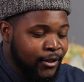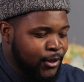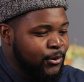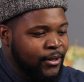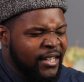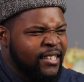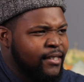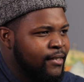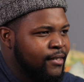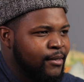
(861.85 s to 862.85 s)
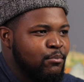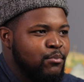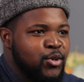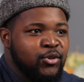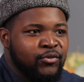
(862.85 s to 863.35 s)
You don't gotta
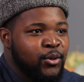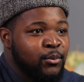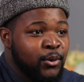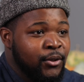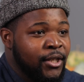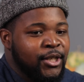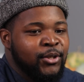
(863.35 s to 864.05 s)
move no more.